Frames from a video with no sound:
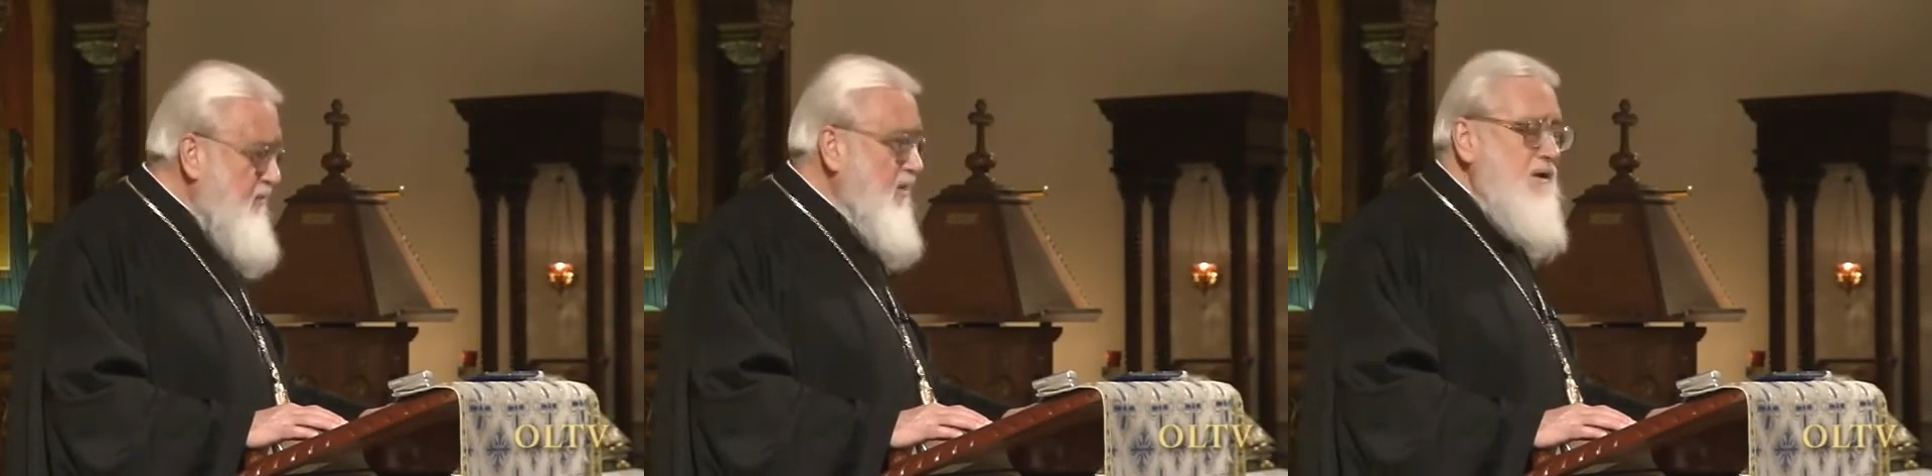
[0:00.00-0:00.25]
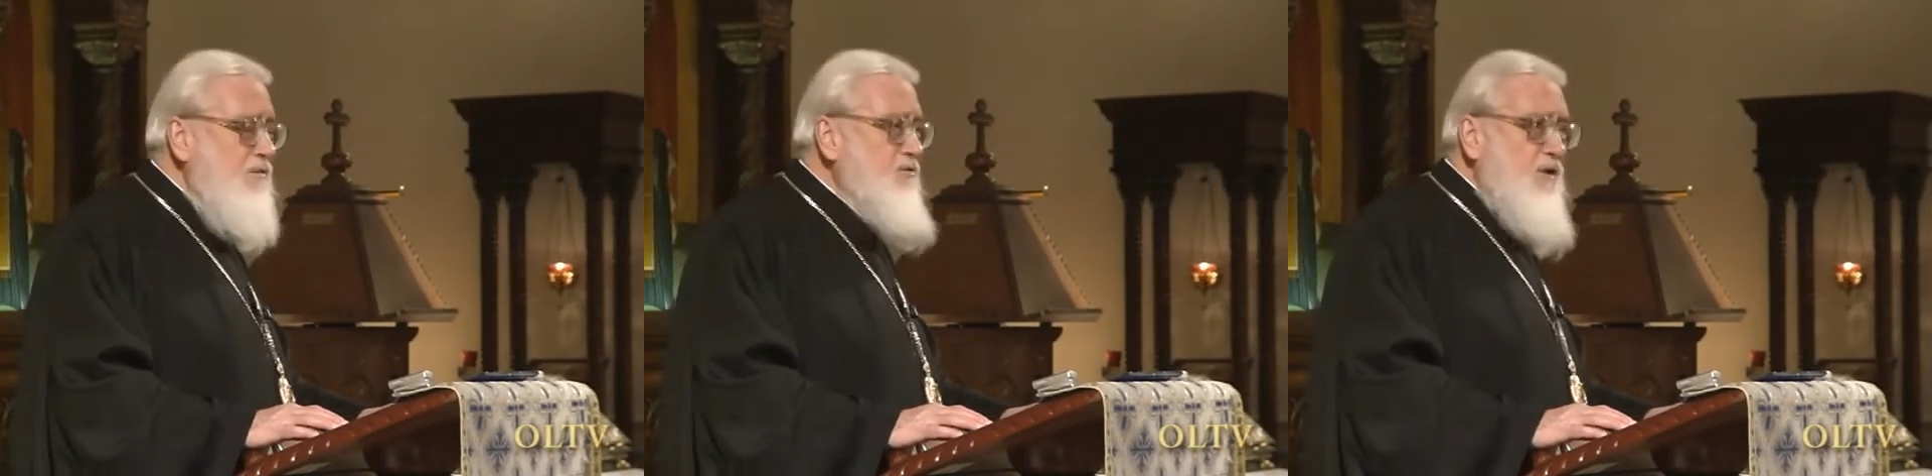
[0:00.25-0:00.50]

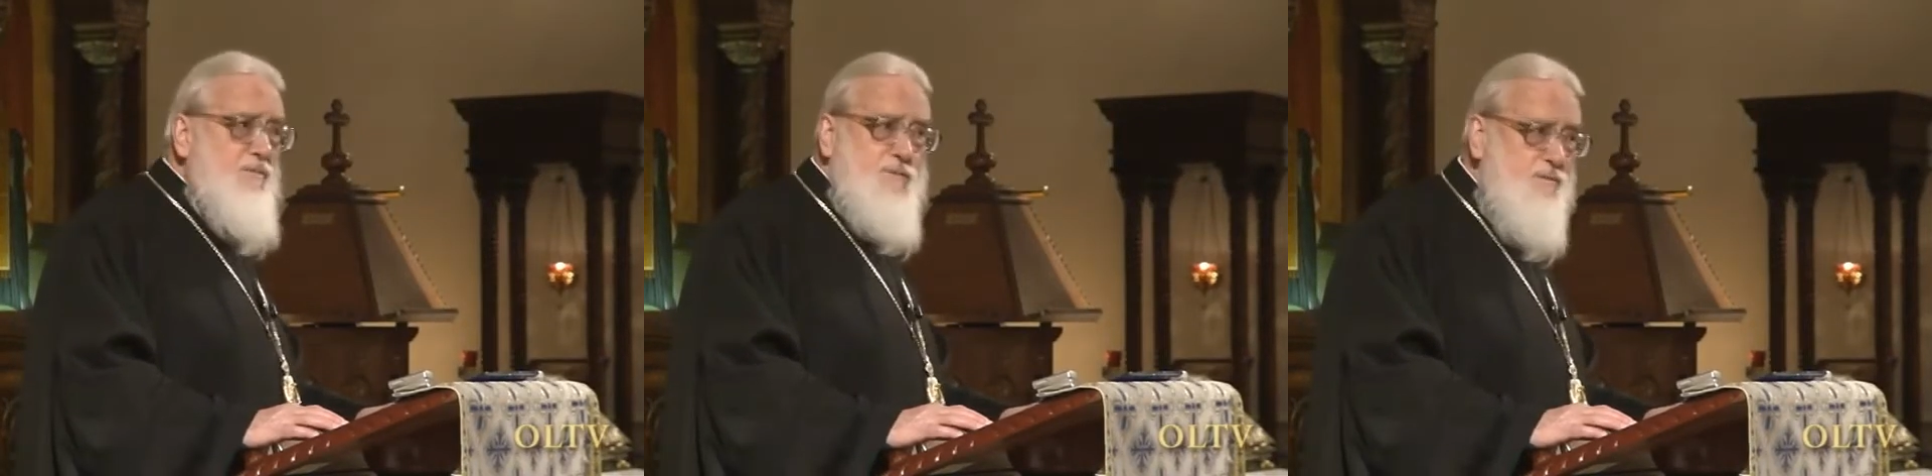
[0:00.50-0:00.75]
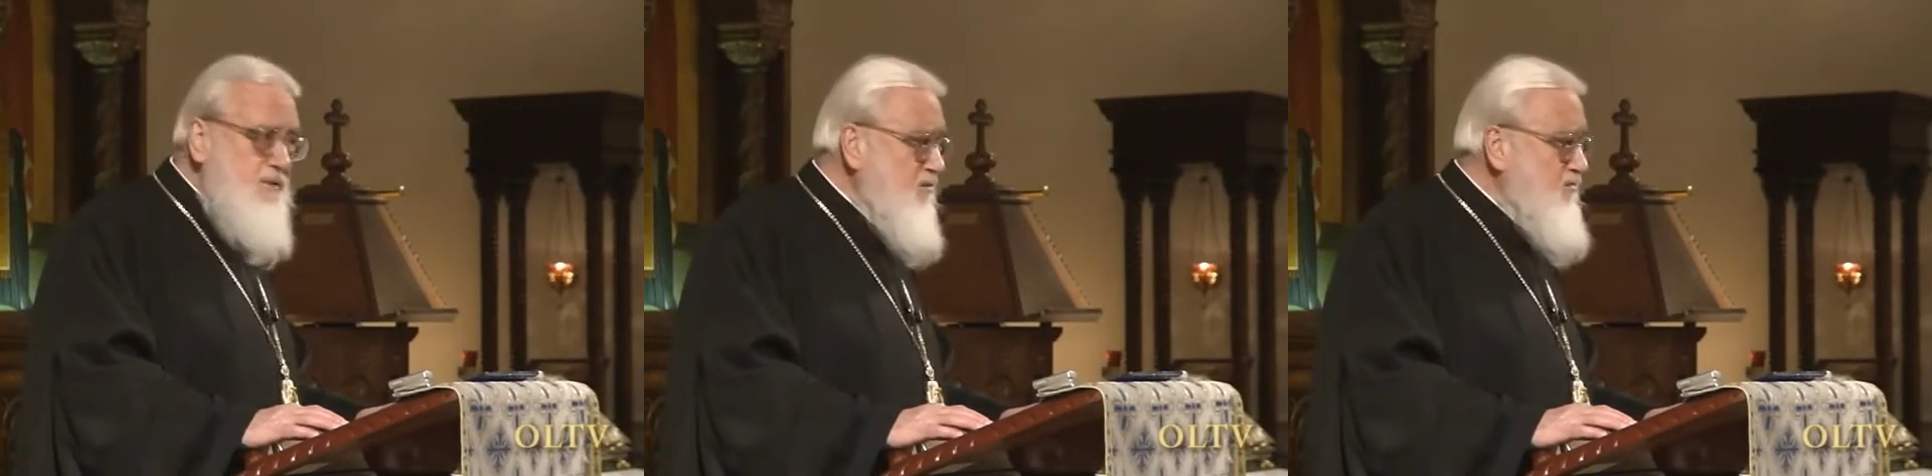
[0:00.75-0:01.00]
but he was
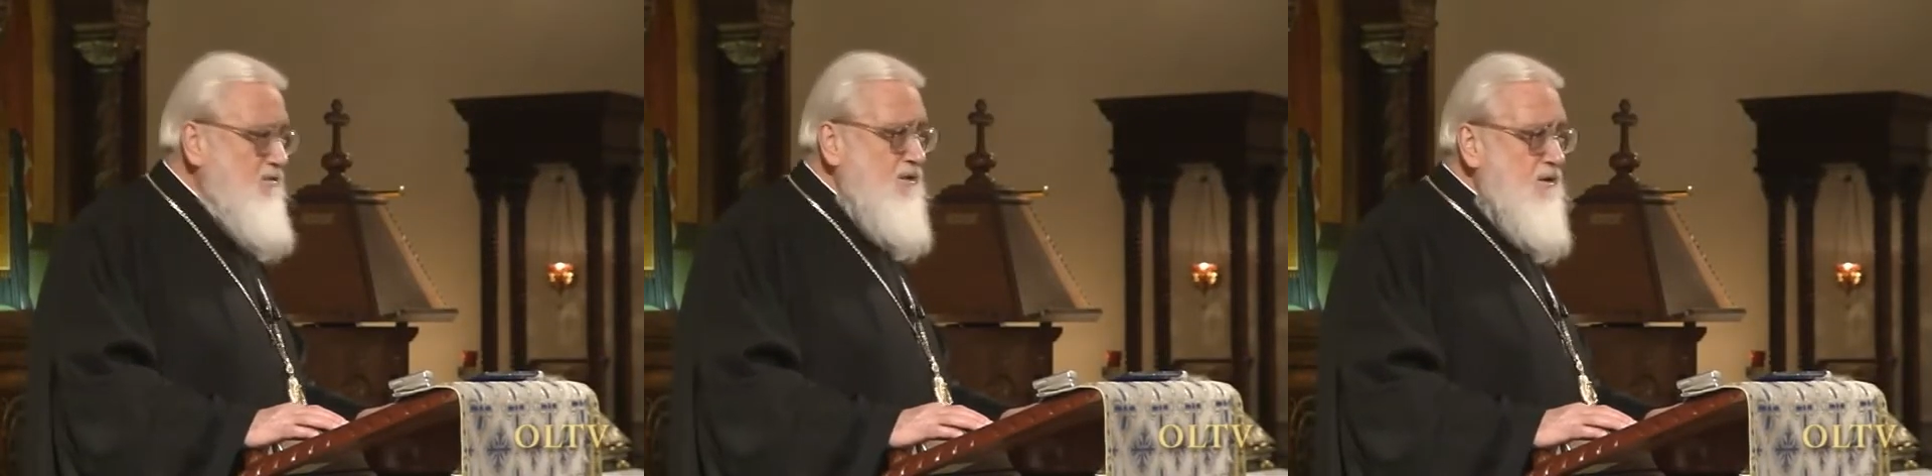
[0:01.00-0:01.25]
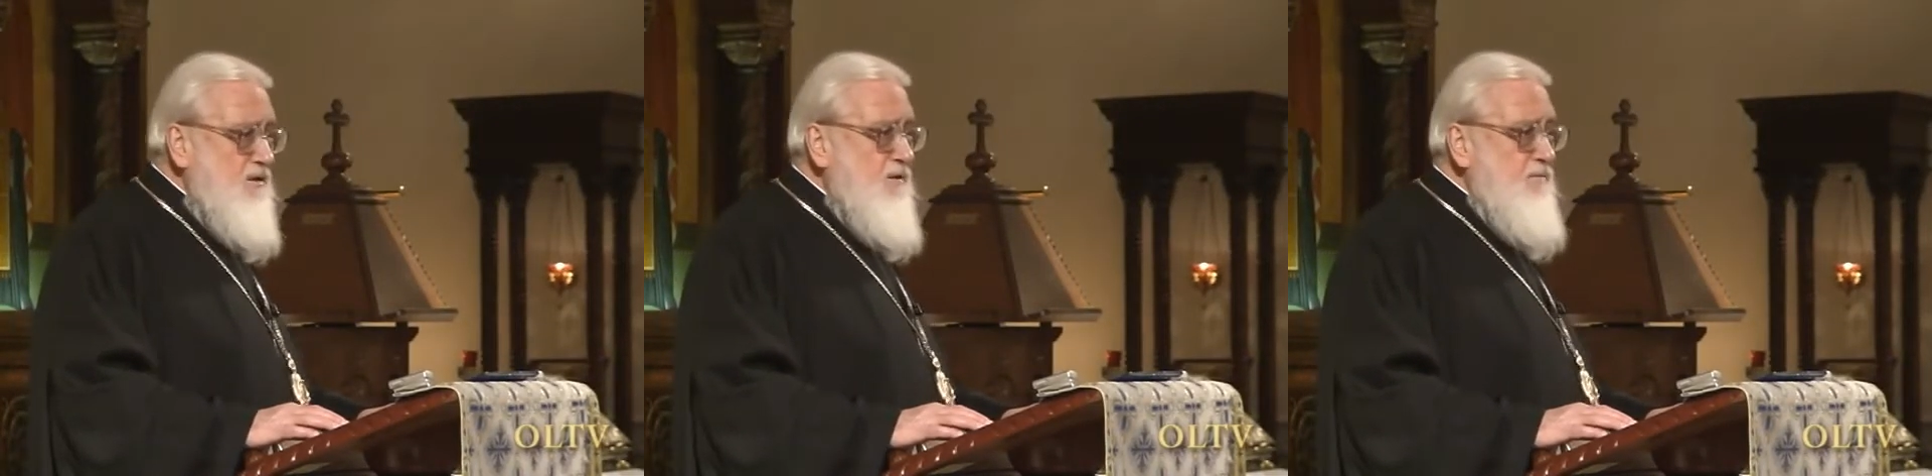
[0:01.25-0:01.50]

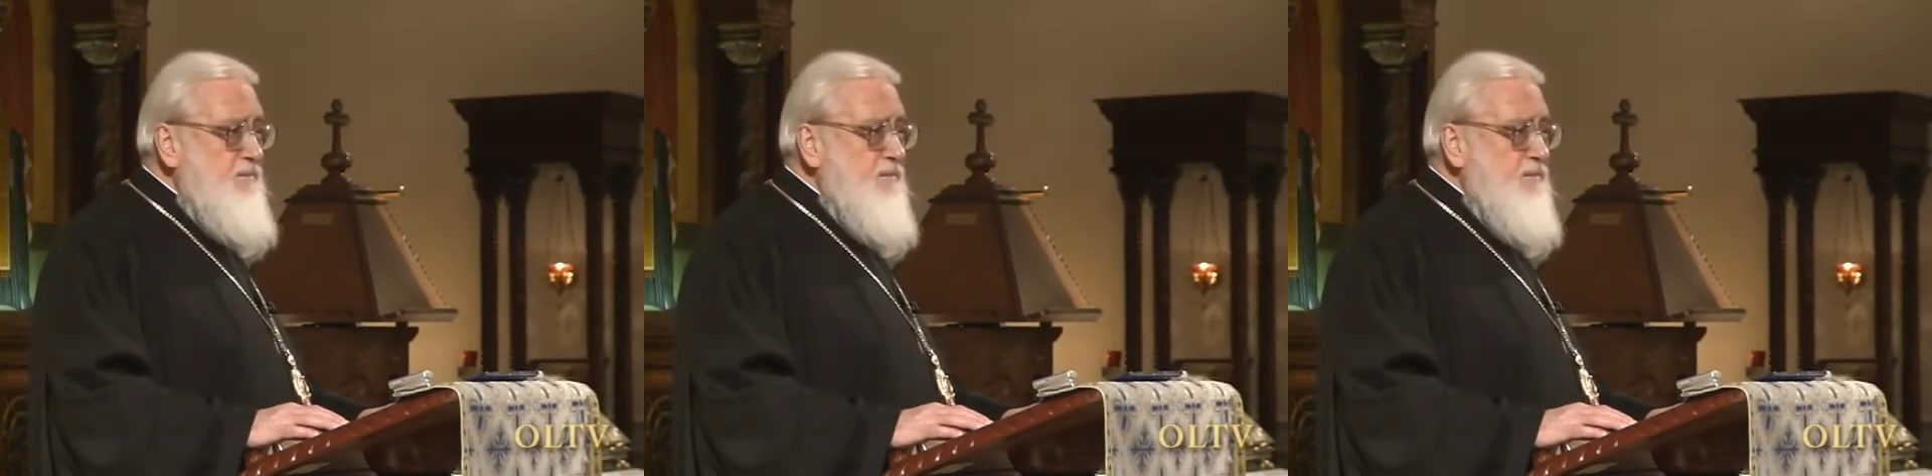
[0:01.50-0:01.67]
optimistic,